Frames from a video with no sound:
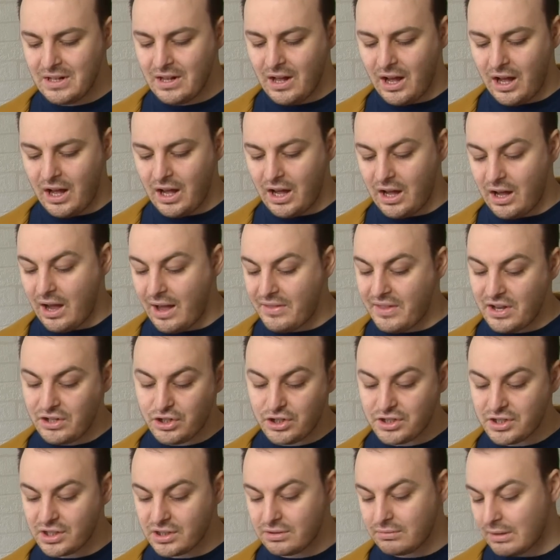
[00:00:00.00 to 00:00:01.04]
And then
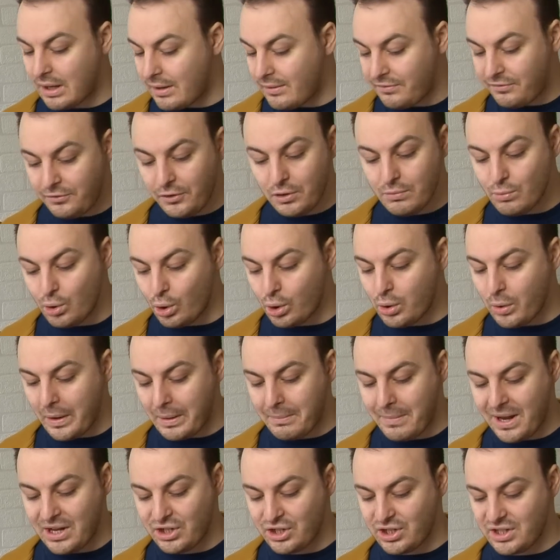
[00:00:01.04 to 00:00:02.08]
just a few more quick
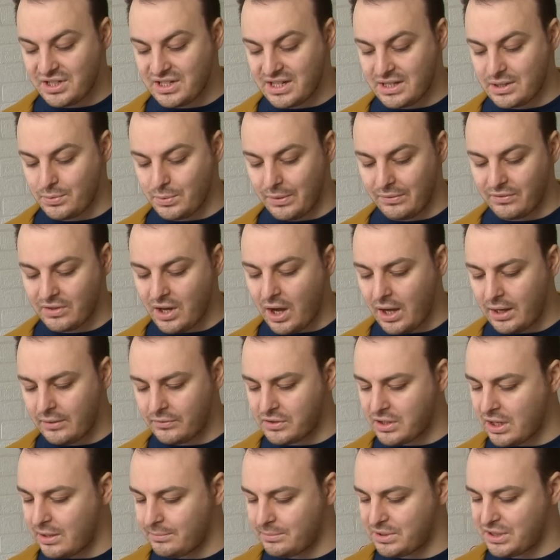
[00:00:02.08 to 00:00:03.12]
mentions as we've kind of
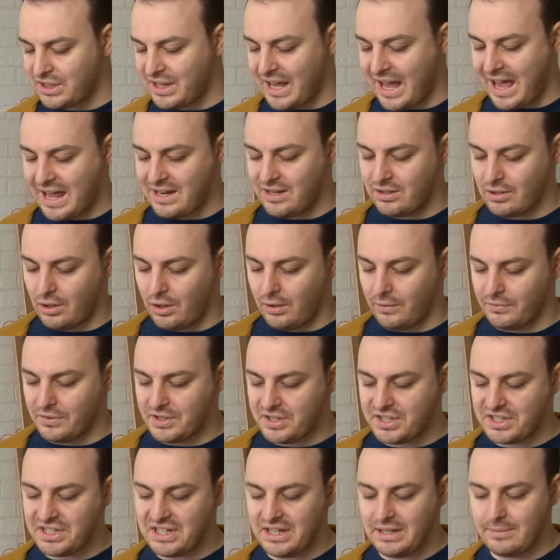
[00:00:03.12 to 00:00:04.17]
come to the end of the
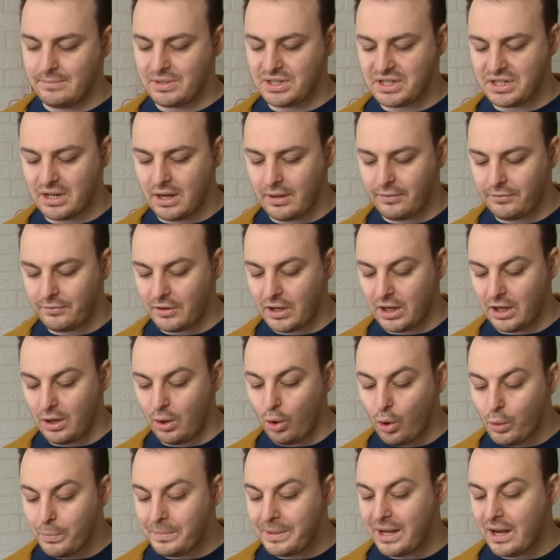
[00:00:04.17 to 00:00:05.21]
Steam stuff.
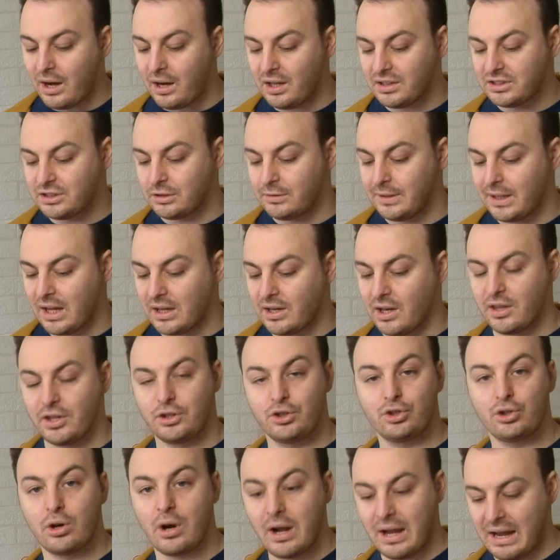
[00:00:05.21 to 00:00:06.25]
Hornby are doing another
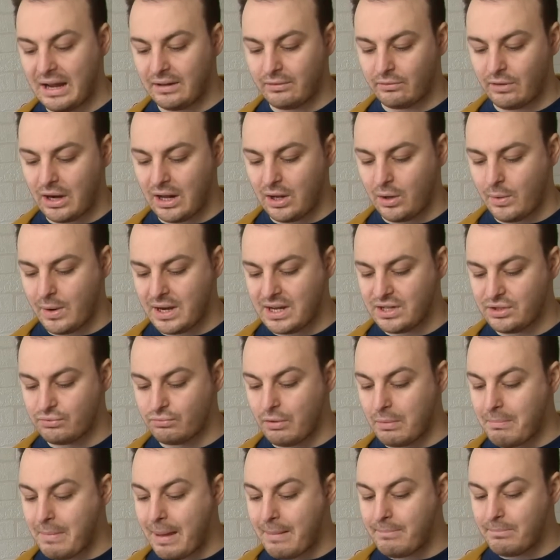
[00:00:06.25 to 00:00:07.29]
Triang Railways
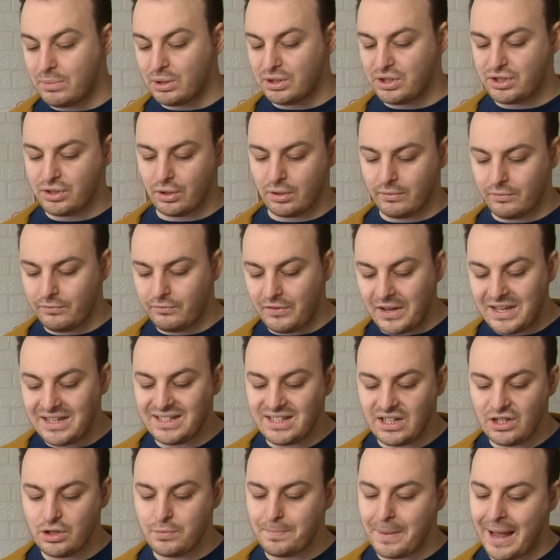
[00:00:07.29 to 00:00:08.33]
Remembered sort of
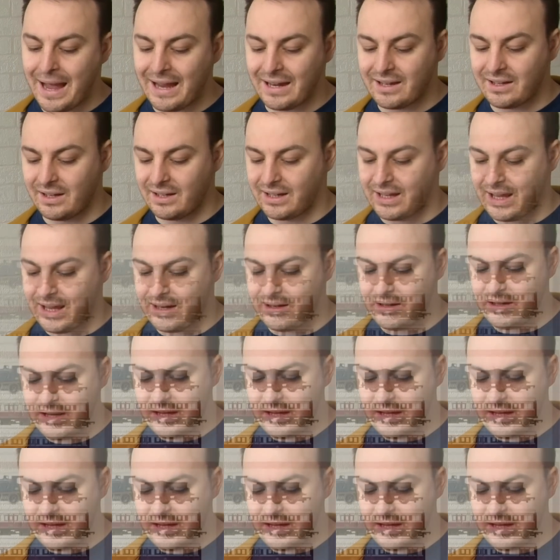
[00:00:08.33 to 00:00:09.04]
vintage pack again,